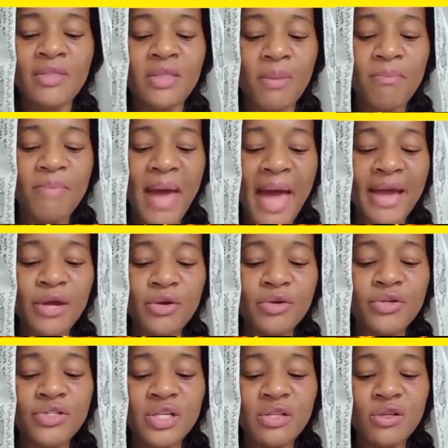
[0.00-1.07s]
The
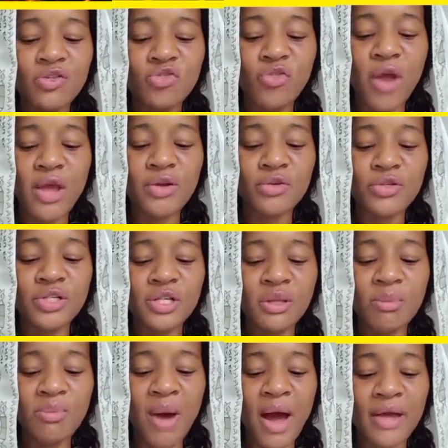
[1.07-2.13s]
backers and the traders and
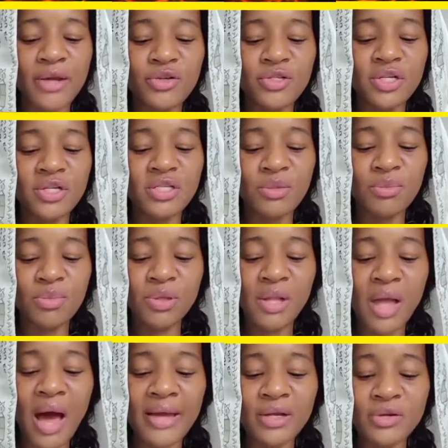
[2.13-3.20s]
the buyers and
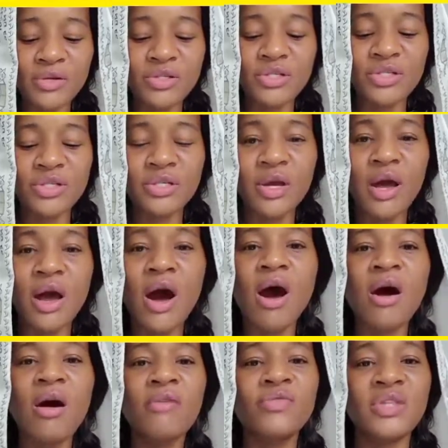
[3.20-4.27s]
suppliers
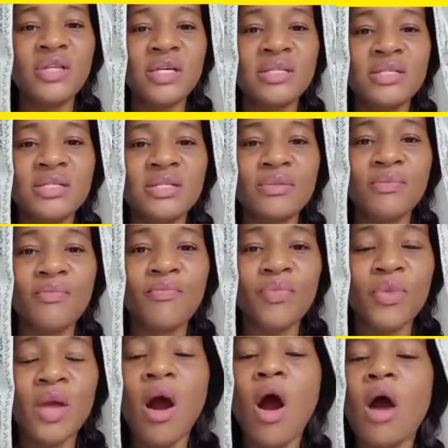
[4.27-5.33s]
of this
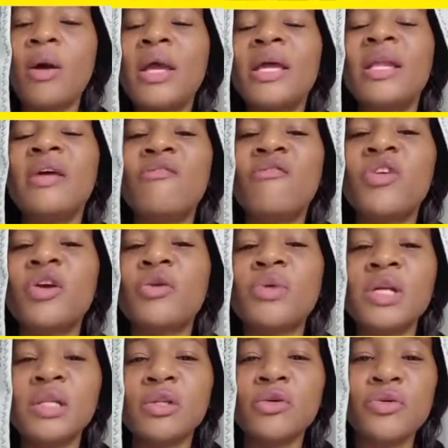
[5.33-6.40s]
are in a
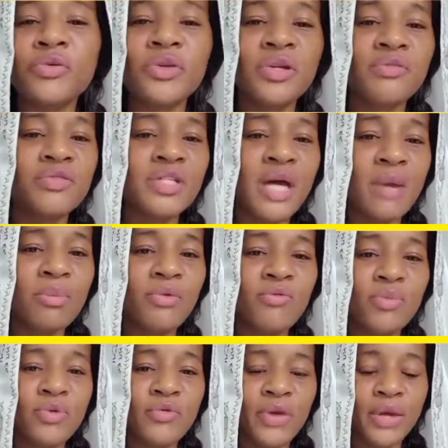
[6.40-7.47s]
very lucrative type
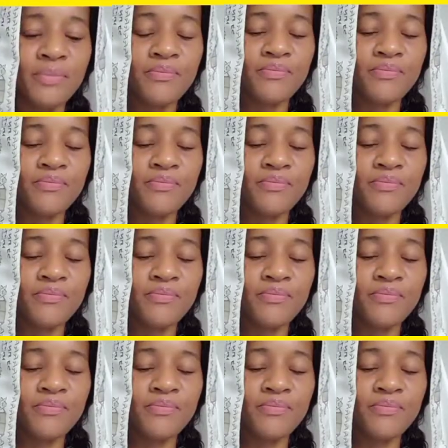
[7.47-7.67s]
of movie.